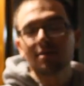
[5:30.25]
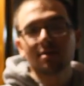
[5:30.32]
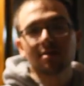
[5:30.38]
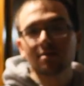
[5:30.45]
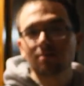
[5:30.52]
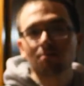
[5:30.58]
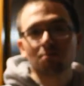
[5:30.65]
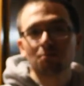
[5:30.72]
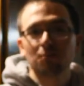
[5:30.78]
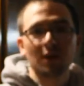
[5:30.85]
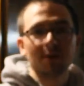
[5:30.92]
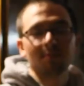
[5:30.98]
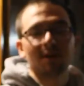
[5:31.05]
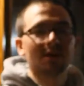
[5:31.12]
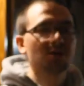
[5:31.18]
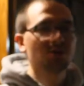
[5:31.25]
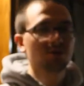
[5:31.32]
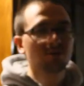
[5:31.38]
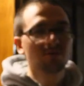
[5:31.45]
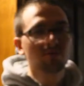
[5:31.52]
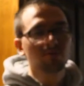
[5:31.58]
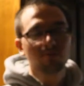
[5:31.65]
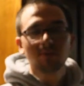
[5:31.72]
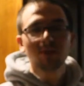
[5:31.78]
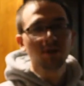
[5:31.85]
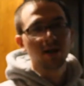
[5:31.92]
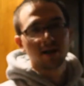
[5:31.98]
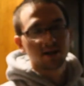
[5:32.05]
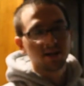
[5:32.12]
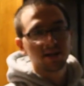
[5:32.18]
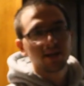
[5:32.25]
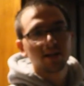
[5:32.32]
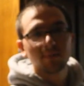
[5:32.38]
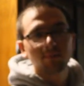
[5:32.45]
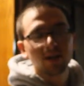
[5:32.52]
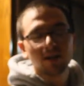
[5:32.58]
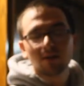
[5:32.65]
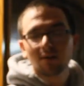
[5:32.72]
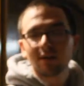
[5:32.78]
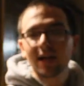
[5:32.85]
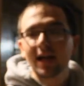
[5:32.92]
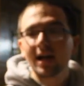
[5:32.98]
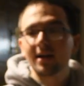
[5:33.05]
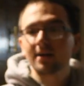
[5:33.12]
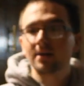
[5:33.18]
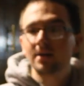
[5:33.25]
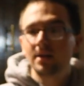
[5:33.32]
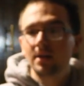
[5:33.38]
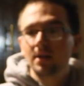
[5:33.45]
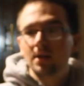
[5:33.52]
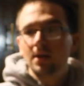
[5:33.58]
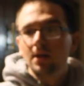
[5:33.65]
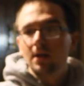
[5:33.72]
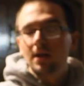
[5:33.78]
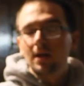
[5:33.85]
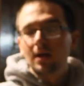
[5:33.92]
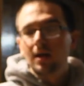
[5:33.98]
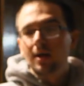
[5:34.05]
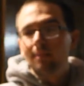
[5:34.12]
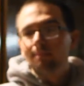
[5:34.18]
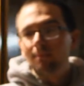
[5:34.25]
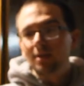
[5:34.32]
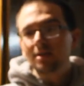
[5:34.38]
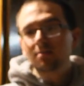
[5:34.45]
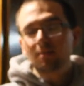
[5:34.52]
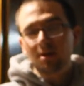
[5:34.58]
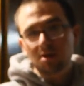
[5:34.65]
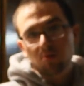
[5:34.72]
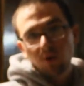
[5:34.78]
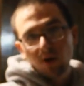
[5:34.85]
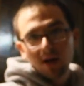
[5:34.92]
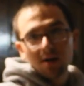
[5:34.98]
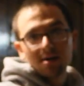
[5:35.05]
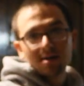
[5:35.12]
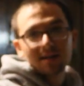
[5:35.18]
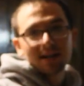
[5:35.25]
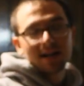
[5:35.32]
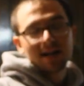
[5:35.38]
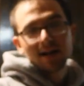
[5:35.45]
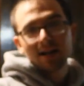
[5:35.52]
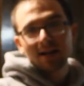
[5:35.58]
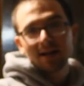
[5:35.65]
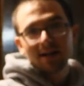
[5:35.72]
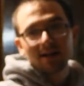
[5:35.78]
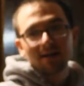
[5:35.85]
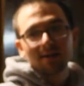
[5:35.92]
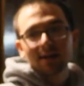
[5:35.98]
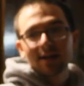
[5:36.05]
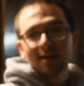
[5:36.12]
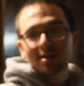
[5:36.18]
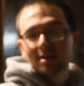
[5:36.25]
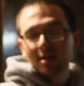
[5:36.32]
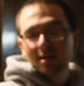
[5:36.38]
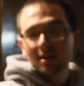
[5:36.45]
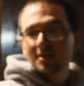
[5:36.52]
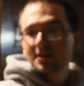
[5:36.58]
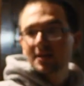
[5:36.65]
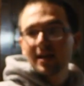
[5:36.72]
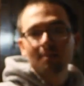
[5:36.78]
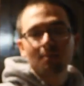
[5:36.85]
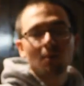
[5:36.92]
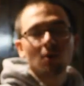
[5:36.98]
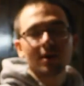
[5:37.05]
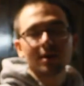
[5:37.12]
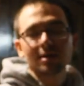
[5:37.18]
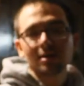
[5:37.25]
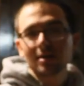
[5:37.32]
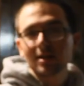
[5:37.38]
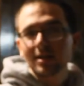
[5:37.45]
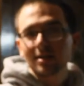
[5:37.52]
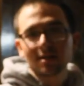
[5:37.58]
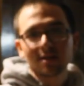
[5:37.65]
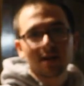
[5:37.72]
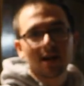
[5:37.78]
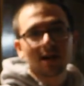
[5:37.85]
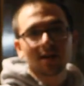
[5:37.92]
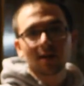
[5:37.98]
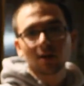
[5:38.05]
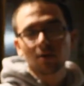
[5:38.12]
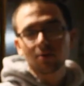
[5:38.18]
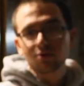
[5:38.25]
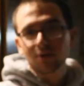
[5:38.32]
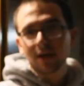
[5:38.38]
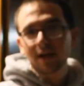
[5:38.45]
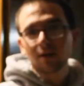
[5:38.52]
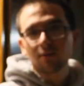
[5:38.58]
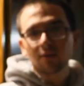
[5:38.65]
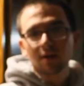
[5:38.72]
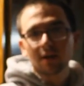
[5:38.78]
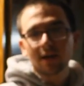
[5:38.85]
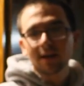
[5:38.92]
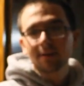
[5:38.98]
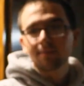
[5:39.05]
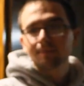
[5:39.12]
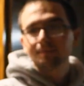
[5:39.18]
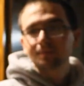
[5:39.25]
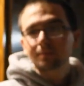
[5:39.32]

It's pretty much, you're not going to get it better than that. As much water as I got in there, it's going to stay moist. It's not going to go dry overnight.